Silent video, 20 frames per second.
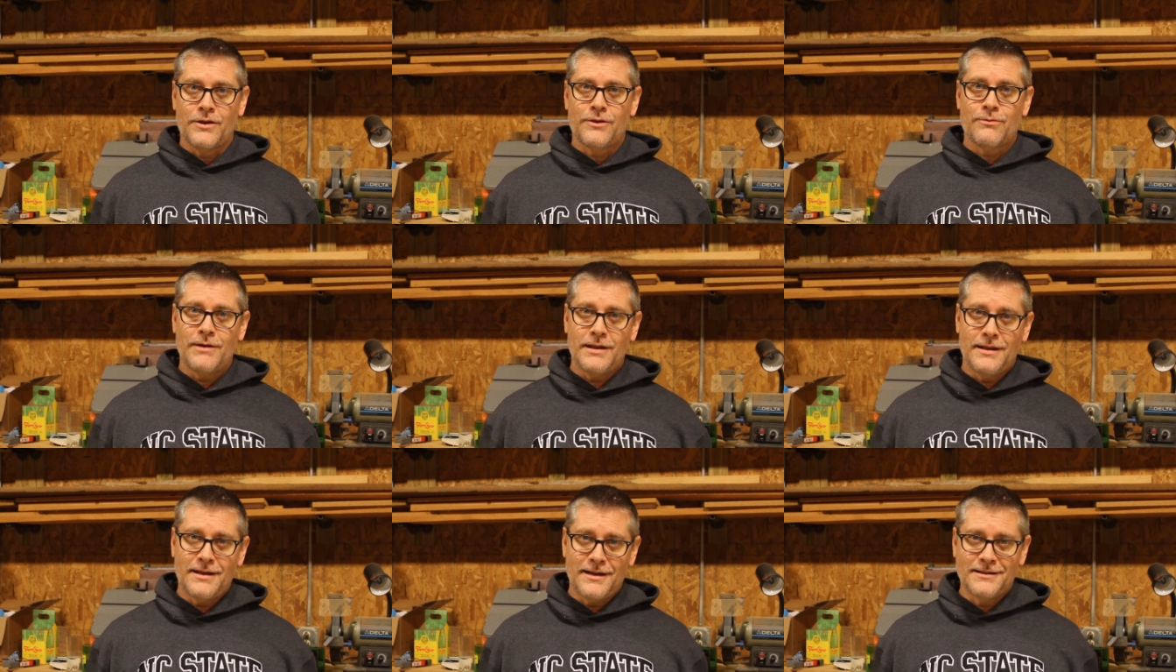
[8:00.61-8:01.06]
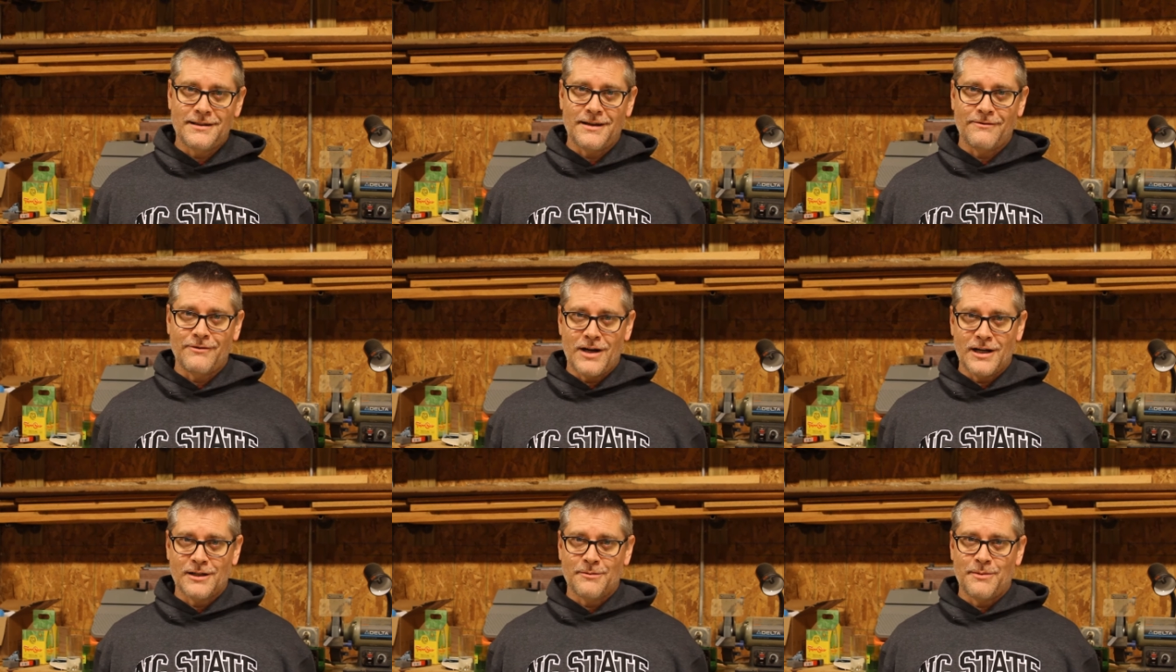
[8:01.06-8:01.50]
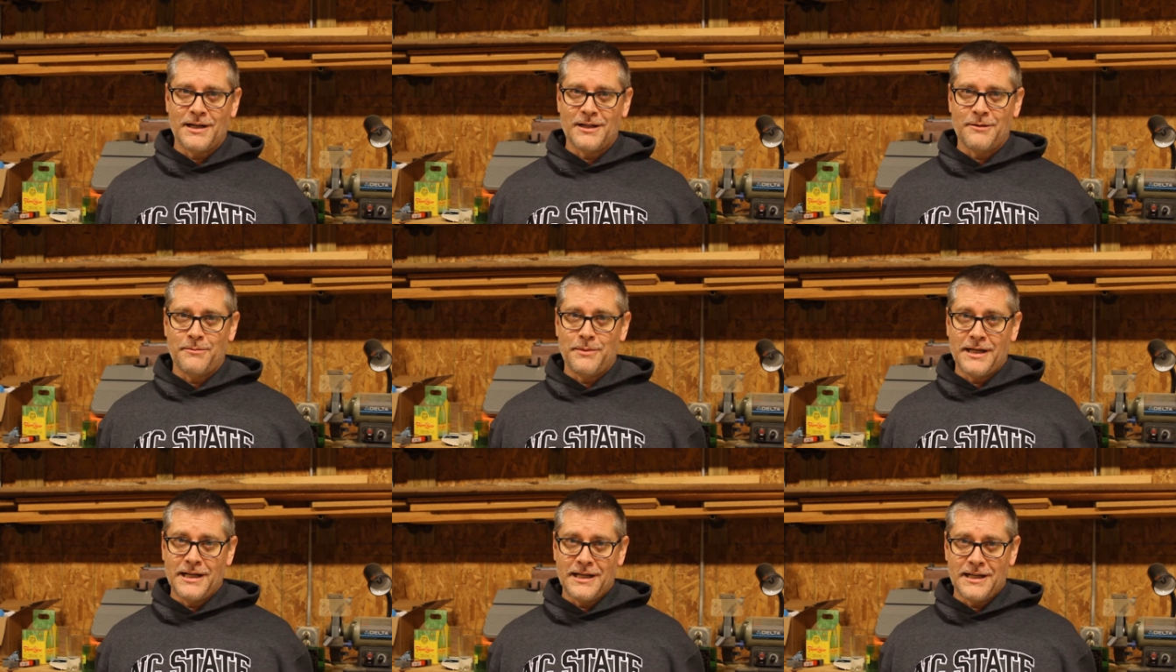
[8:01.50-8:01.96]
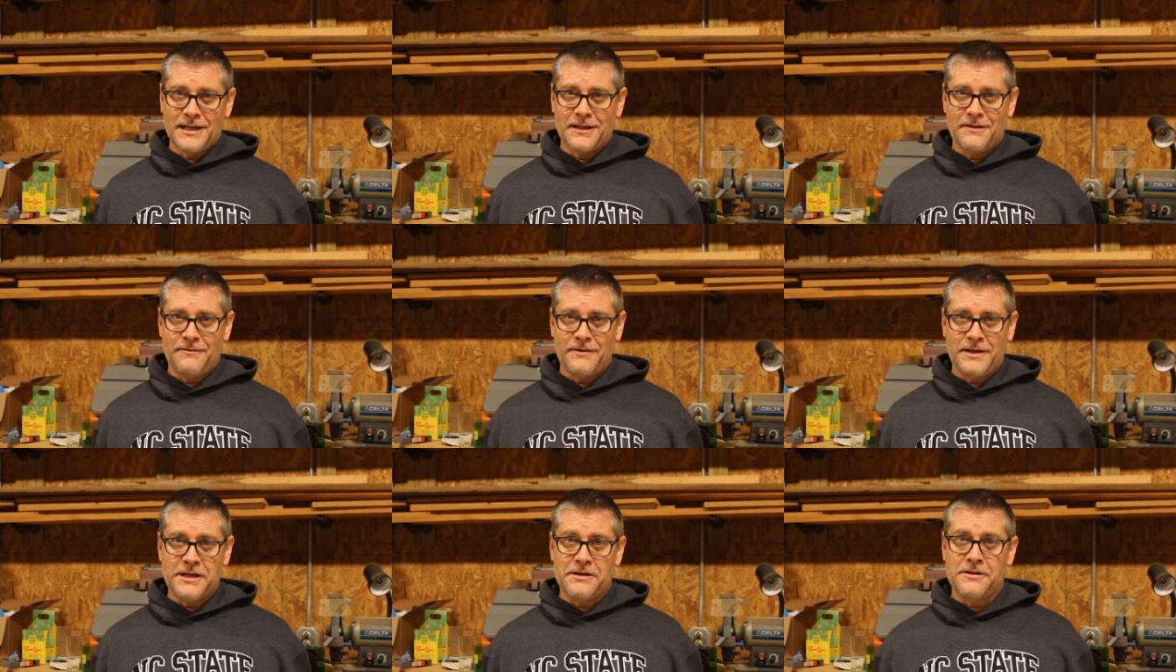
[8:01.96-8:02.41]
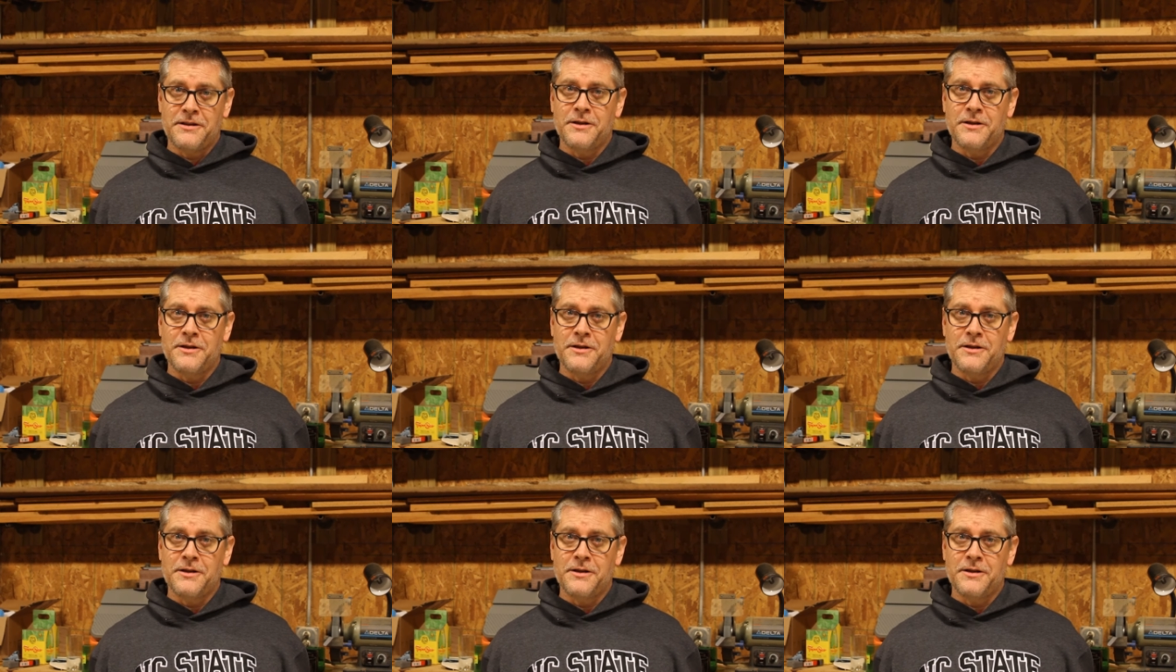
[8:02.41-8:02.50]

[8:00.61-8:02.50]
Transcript: three things I've talked about at the beginning of the video,